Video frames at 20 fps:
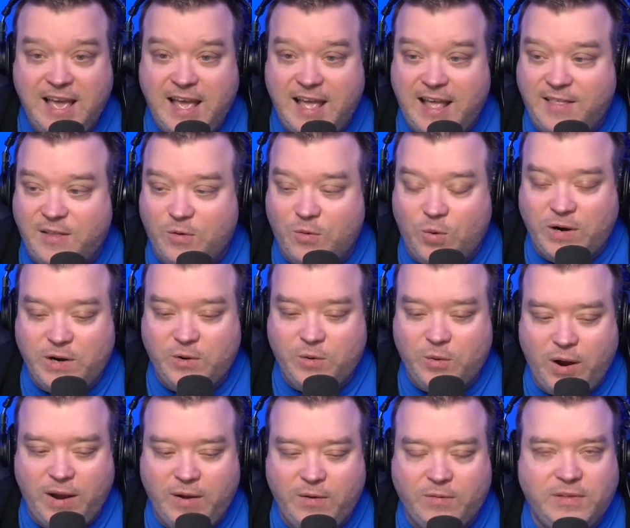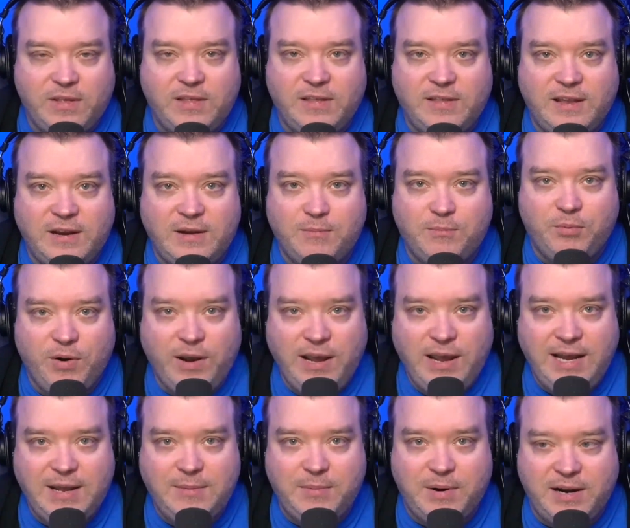And they're wondering why it didn't bring
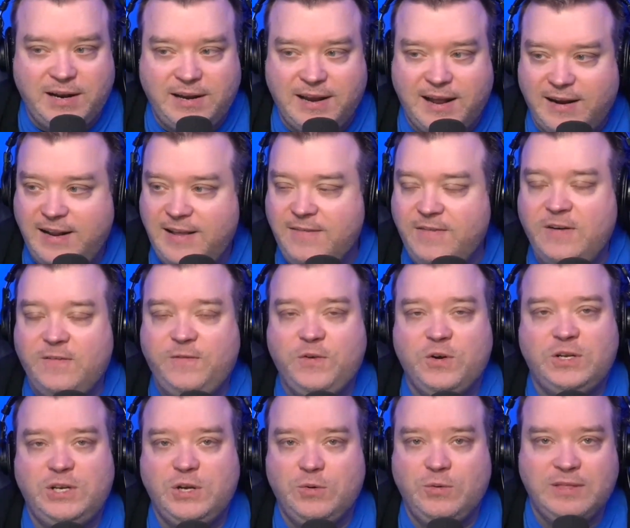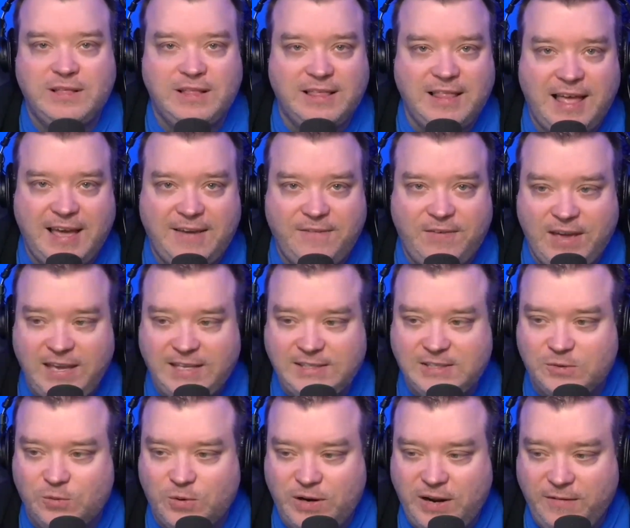anybody down, even if you're doing the live
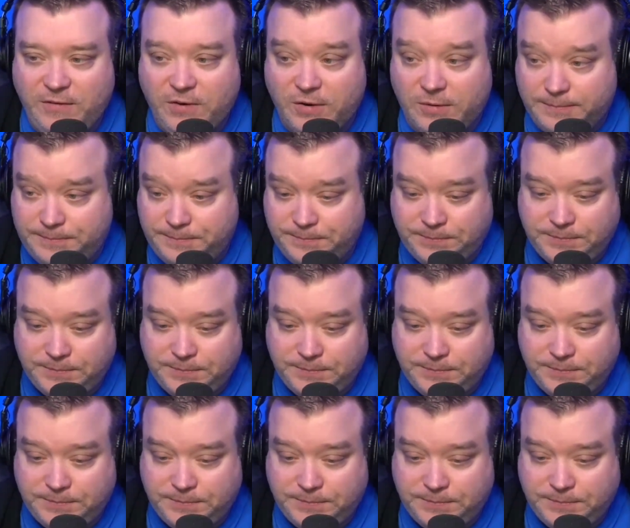hits or whatever,